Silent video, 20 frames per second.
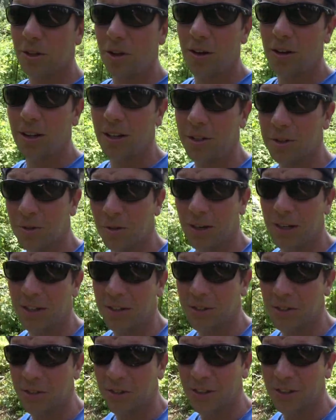logging
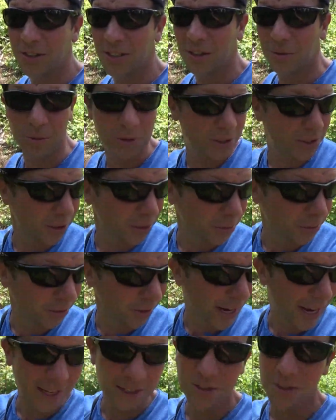trails, and you can see it was stilt
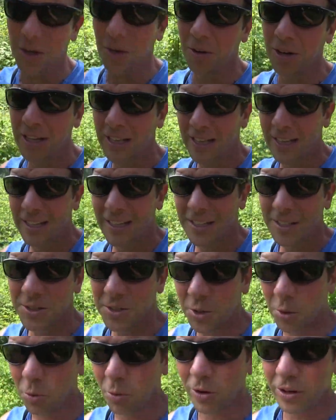grass, so
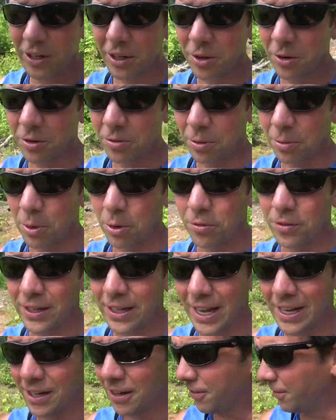still working on
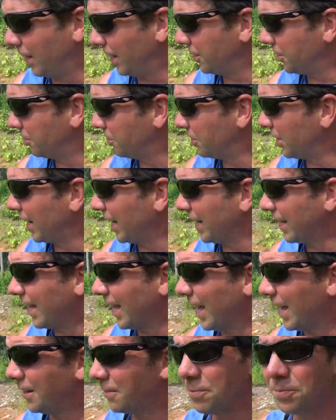removing any invasives that I
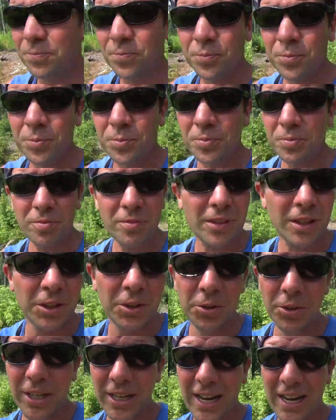can.
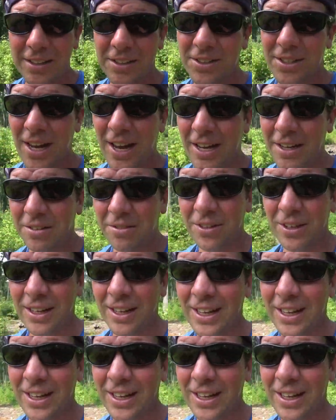You get outside of